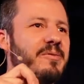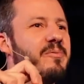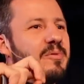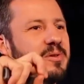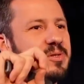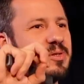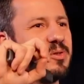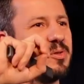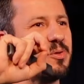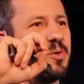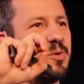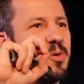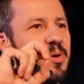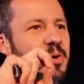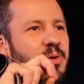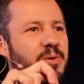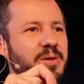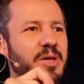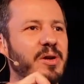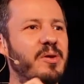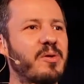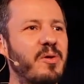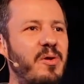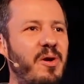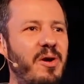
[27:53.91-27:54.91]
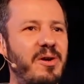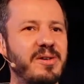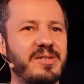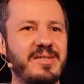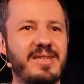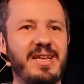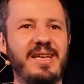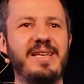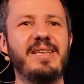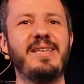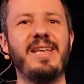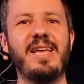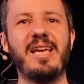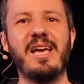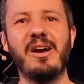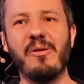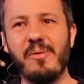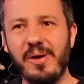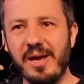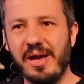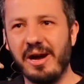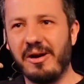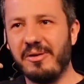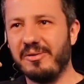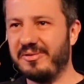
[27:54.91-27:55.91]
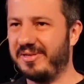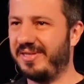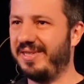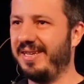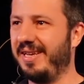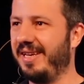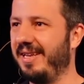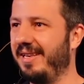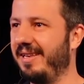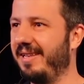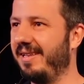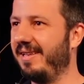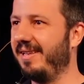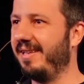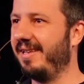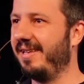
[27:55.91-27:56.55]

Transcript: was to go on the cross and take away our sin.